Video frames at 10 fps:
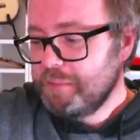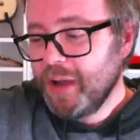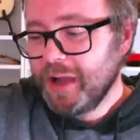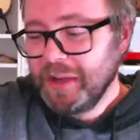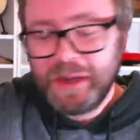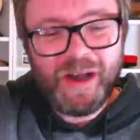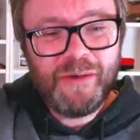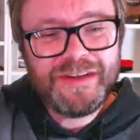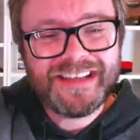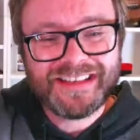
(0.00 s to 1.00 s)
But I
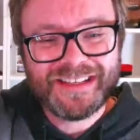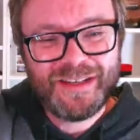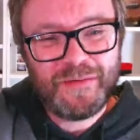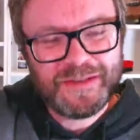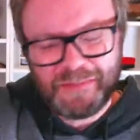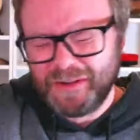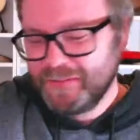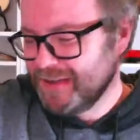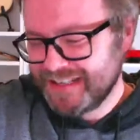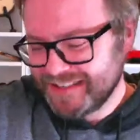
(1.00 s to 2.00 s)
always had a soft spot
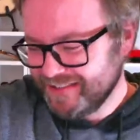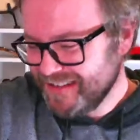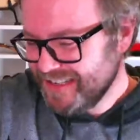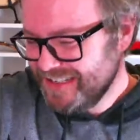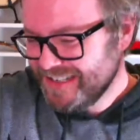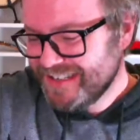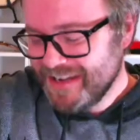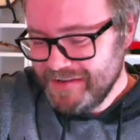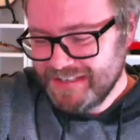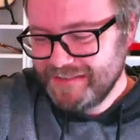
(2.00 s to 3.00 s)
for this song. It's just
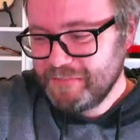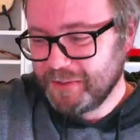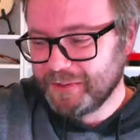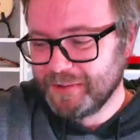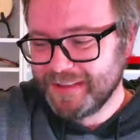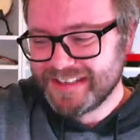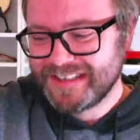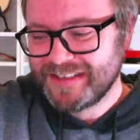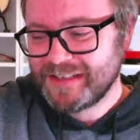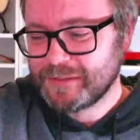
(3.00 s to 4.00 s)
so simple and
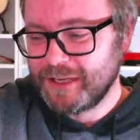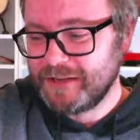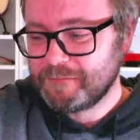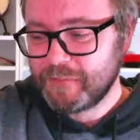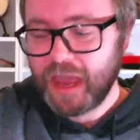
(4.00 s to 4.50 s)
so sweet.